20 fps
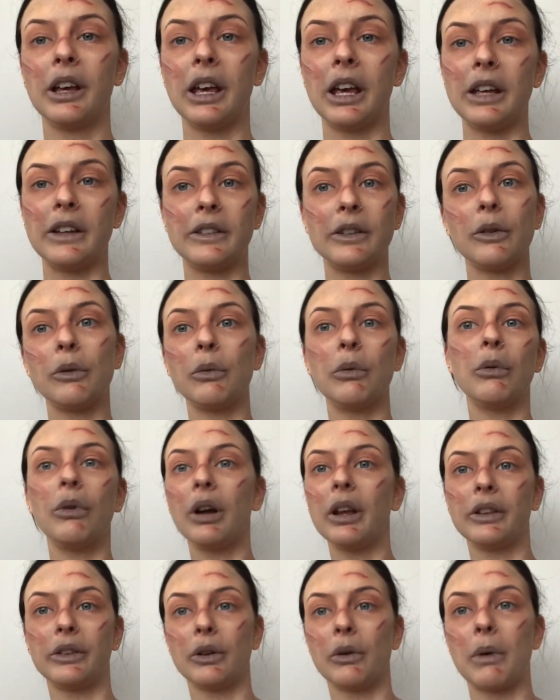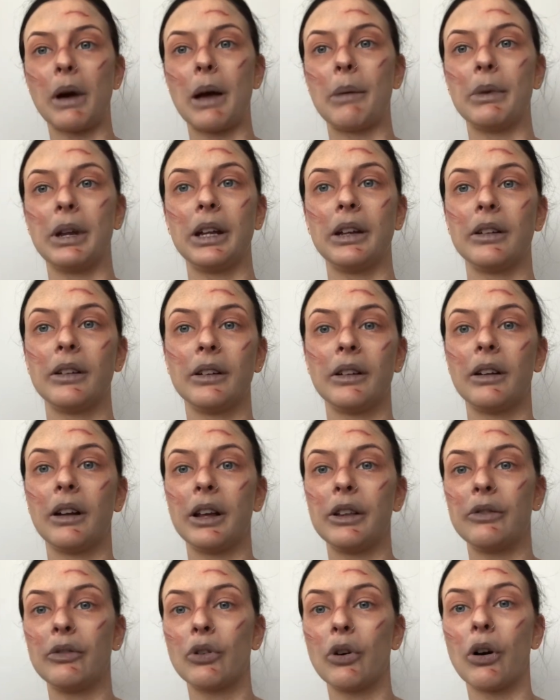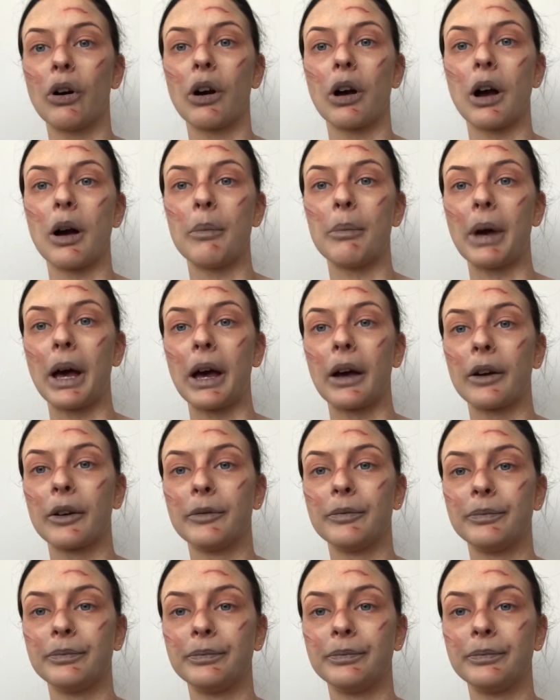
it's all happening, like you've got to come back.